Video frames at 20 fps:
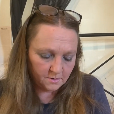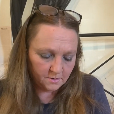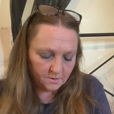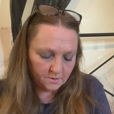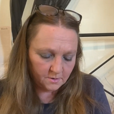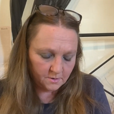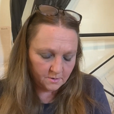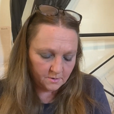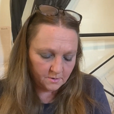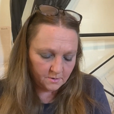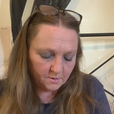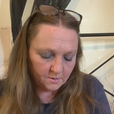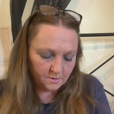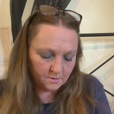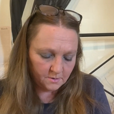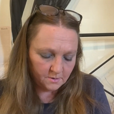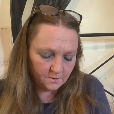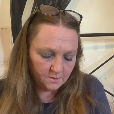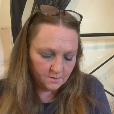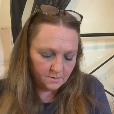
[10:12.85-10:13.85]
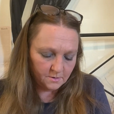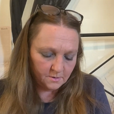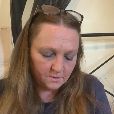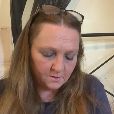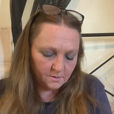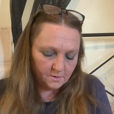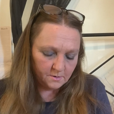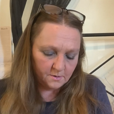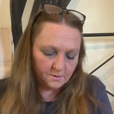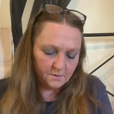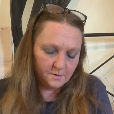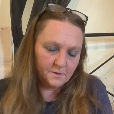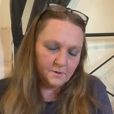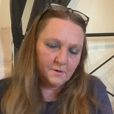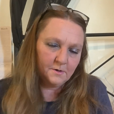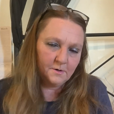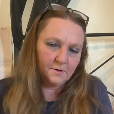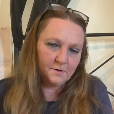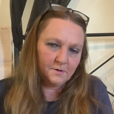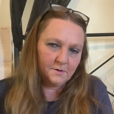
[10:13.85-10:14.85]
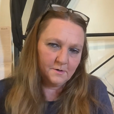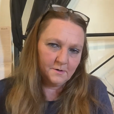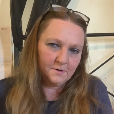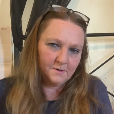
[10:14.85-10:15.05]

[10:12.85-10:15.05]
Nothing is said.